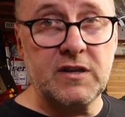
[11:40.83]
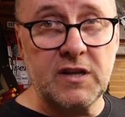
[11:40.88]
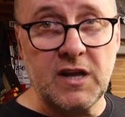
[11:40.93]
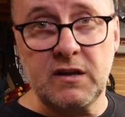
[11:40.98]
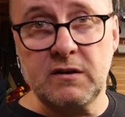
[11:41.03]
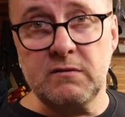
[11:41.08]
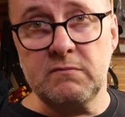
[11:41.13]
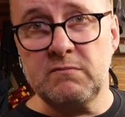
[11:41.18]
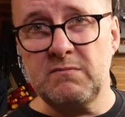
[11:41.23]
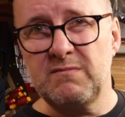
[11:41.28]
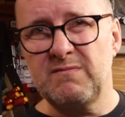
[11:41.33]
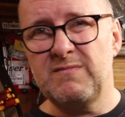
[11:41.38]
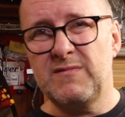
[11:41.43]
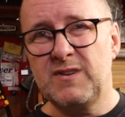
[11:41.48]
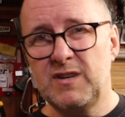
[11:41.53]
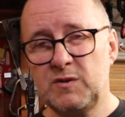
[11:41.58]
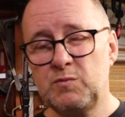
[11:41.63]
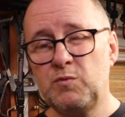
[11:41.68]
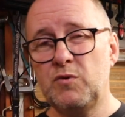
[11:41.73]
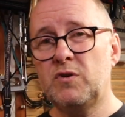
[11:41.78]
then
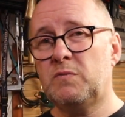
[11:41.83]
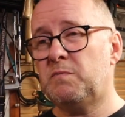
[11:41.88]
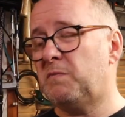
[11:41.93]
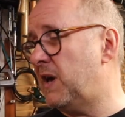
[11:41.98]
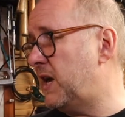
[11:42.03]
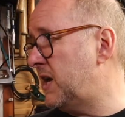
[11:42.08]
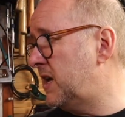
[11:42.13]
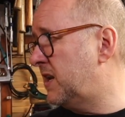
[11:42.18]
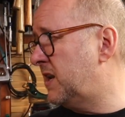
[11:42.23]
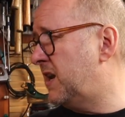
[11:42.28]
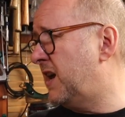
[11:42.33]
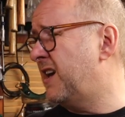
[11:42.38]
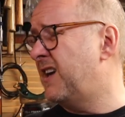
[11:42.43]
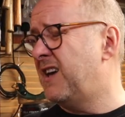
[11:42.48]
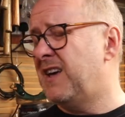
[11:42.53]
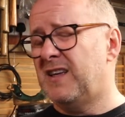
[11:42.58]
it's worth paying it.